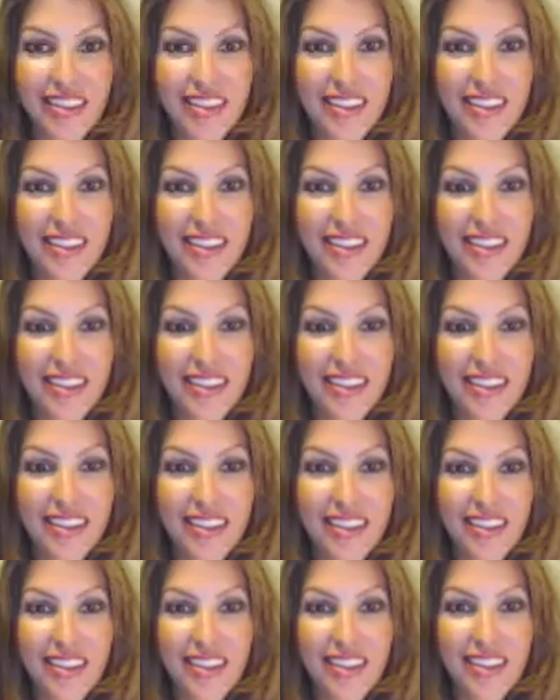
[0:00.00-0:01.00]

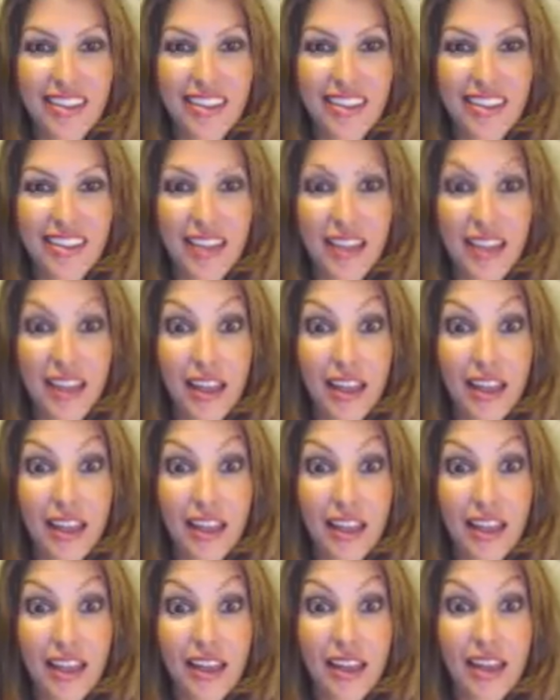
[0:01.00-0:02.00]

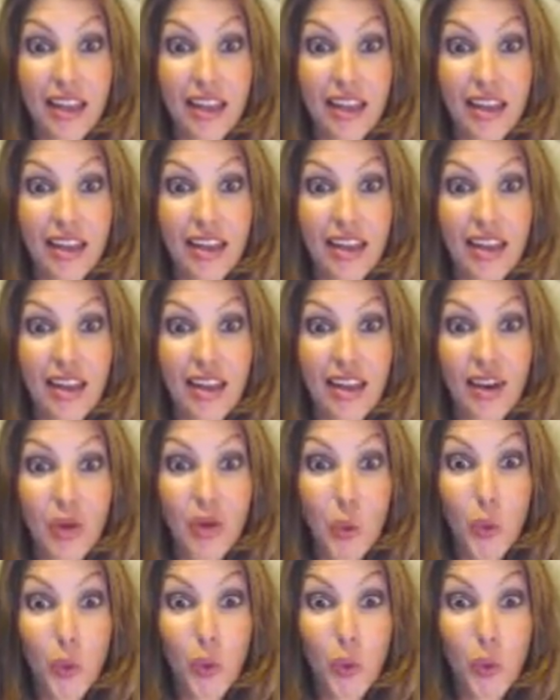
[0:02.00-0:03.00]

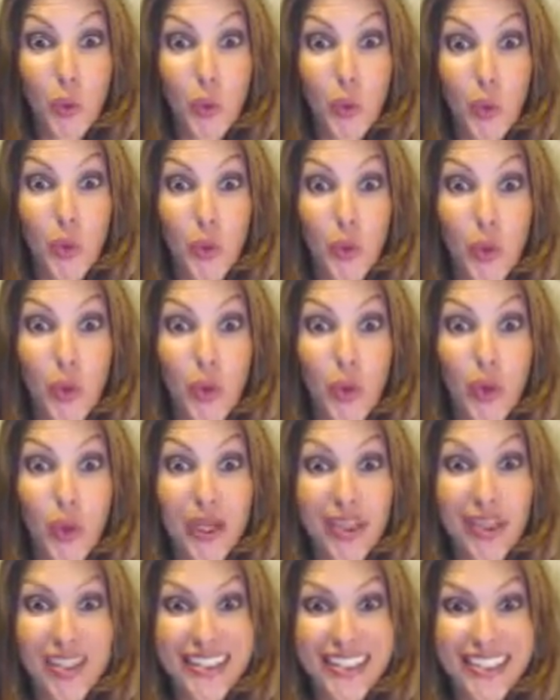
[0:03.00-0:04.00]

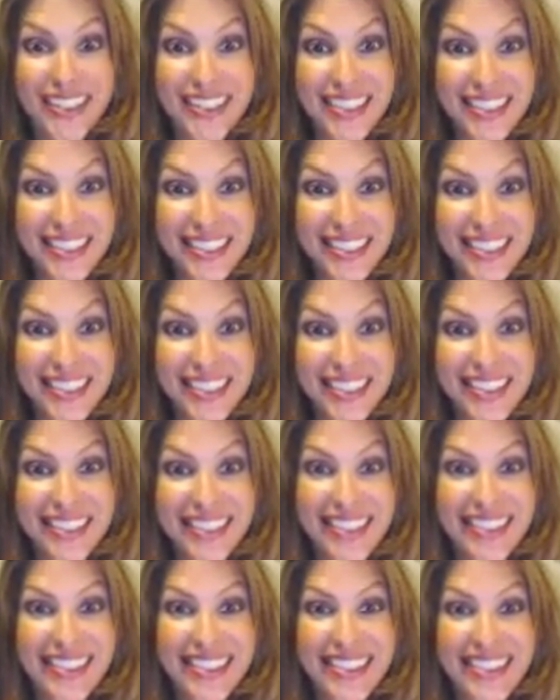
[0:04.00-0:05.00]

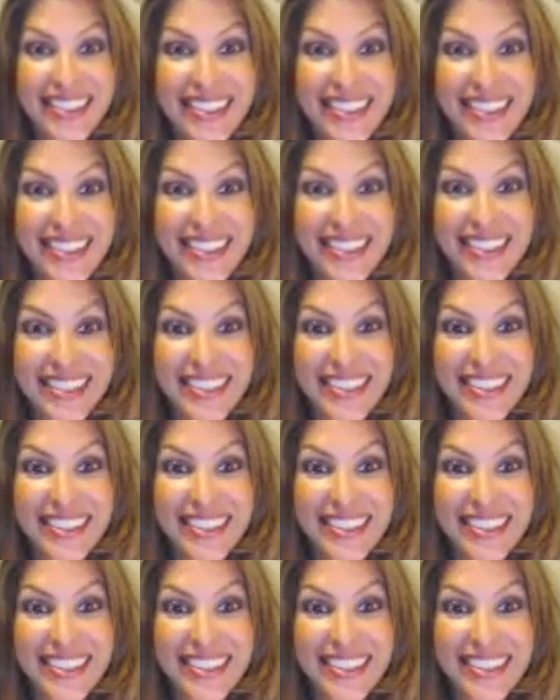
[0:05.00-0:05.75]
No words are spoken by the person on screen.